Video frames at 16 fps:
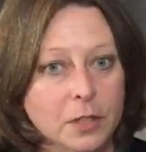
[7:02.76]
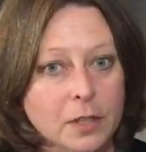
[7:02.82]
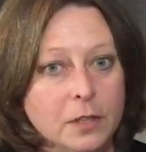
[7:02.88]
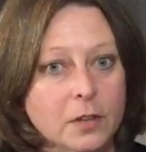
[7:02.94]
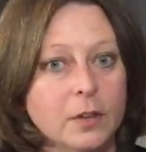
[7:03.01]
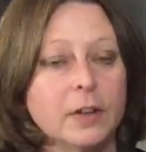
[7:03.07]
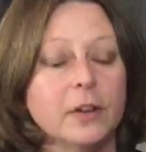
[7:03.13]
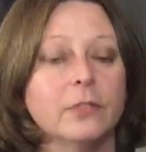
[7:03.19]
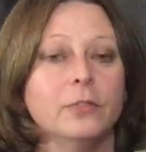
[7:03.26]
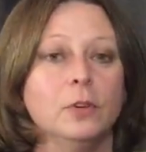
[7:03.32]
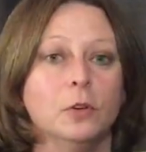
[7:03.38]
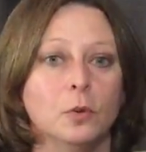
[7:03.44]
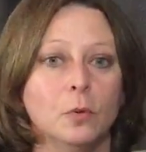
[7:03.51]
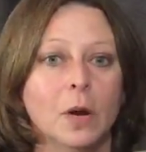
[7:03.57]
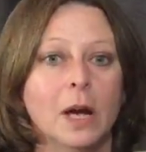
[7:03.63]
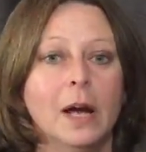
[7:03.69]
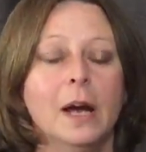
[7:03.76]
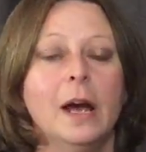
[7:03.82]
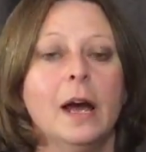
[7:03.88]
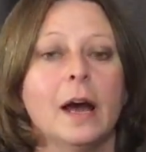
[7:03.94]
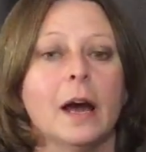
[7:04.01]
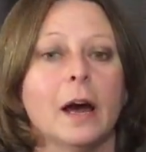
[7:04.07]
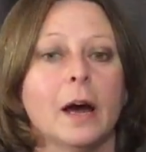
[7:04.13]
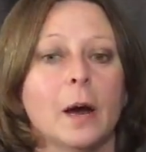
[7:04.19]
lender if you
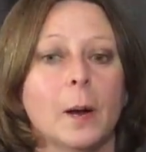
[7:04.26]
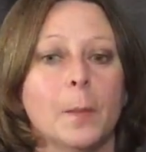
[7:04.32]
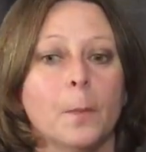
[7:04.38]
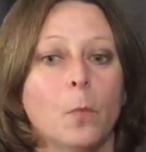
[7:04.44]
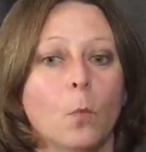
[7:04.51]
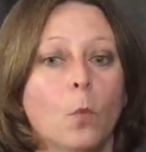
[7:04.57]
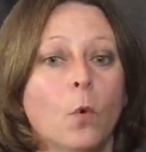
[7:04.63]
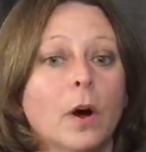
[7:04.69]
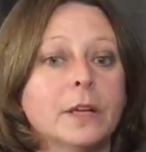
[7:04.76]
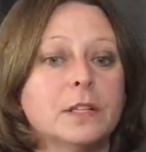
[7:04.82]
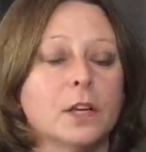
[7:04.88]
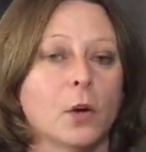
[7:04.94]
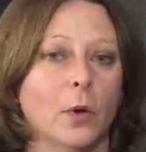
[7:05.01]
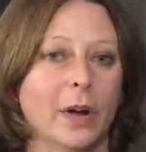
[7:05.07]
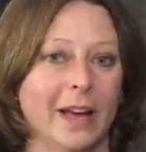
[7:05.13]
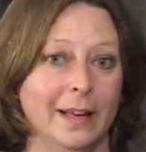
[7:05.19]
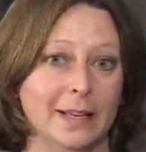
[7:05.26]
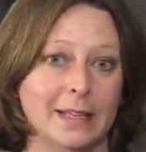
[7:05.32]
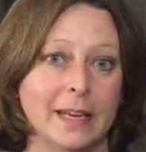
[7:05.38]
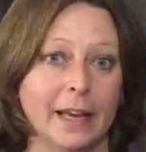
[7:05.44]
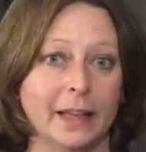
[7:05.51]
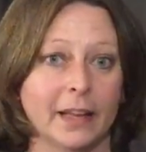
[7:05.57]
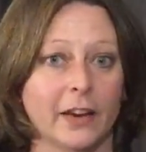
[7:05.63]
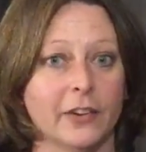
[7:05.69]
want to go ahead and
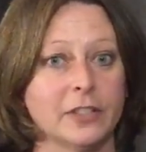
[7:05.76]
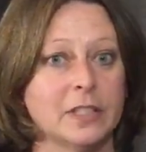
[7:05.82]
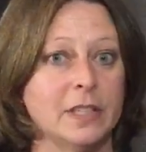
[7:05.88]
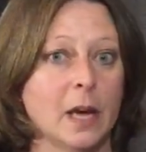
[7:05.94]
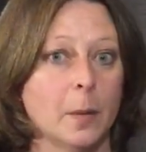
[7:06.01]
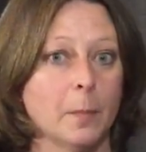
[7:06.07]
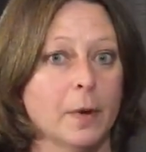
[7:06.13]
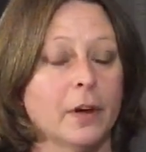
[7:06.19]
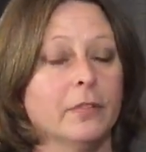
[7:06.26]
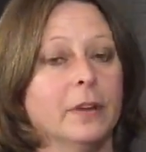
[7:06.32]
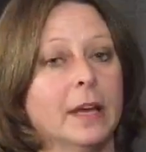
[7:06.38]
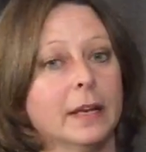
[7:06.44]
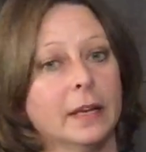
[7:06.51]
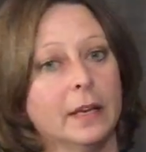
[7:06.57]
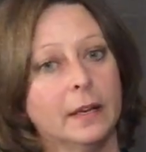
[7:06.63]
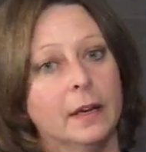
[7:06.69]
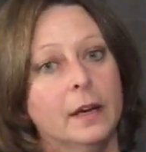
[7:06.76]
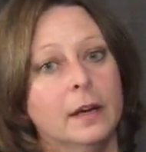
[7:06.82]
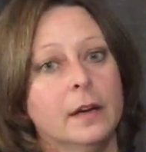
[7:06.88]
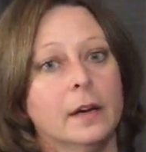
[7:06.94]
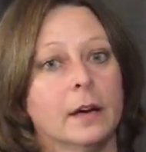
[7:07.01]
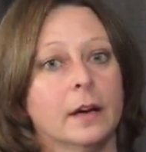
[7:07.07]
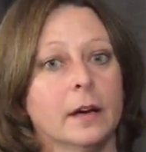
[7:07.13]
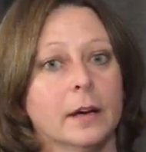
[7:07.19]
take that step of getting
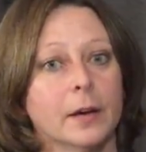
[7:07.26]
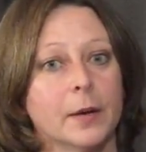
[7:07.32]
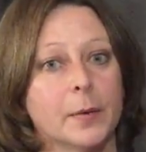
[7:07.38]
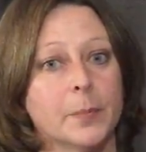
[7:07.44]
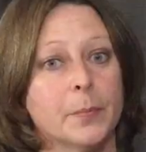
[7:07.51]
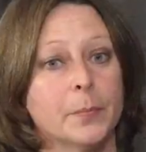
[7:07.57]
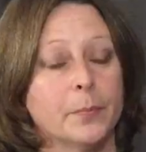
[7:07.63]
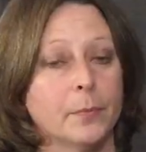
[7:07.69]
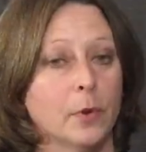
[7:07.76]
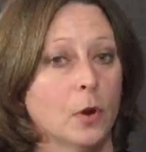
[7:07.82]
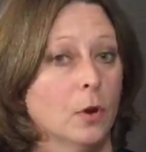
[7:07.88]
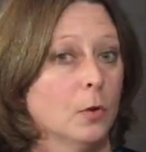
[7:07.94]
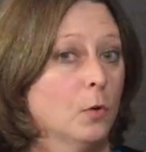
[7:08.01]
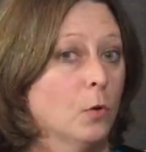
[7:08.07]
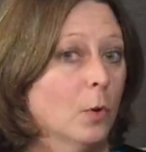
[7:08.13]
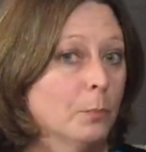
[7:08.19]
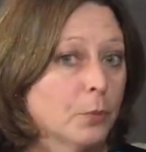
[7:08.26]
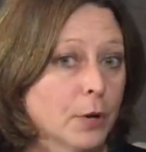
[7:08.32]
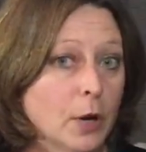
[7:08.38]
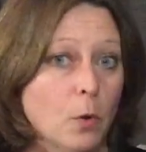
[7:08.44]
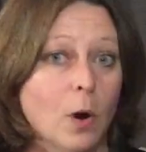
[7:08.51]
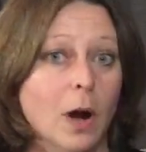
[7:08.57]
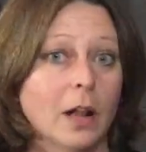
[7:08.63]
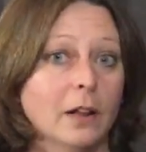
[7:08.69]

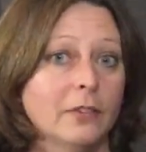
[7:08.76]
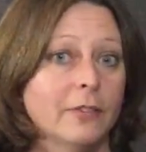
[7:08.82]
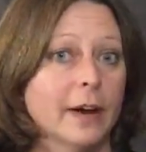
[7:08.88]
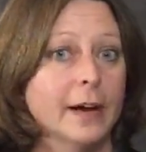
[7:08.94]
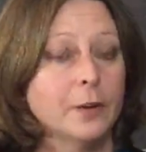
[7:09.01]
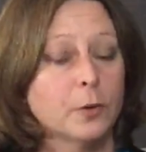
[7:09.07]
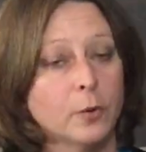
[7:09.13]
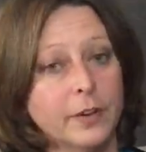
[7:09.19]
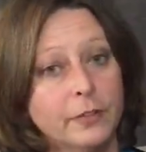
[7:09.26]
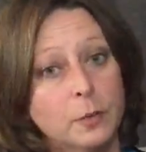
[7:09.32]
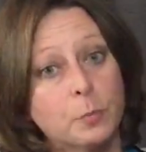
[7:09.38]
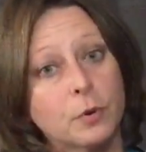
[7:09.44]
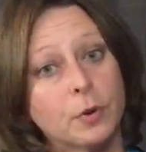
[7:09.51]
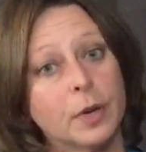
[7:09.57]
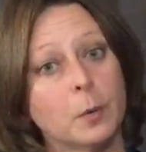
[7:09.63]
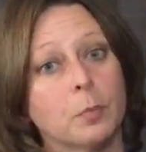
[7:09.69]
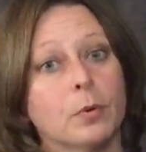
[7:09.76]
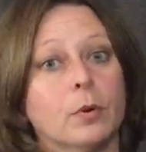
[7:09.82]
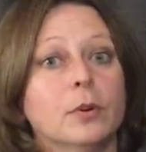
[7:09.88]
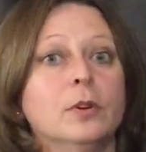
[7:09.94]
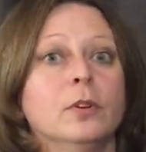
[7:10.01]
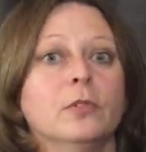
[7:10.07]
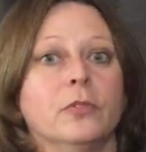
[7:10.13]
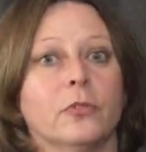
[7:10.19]
pre-qualified or even
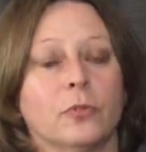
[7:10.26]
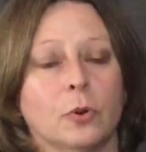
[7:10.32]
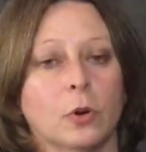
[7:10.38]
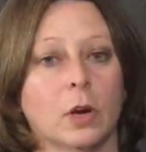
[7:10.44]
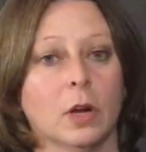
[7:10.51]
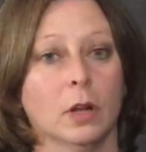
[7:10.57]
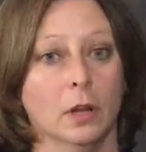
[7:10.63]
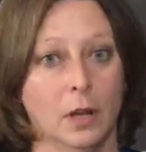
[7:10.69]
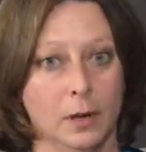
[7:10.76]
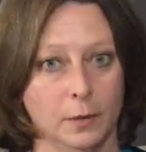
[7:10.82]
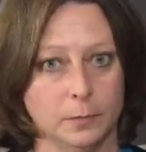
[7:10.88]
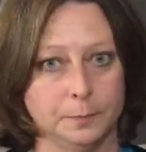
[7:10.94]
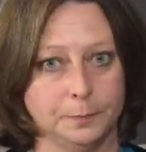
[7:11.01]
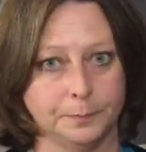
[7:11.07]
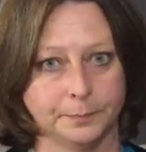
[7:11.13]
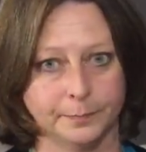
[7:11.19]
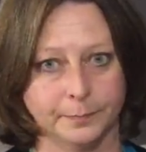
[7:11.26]
pre-approved for a loan.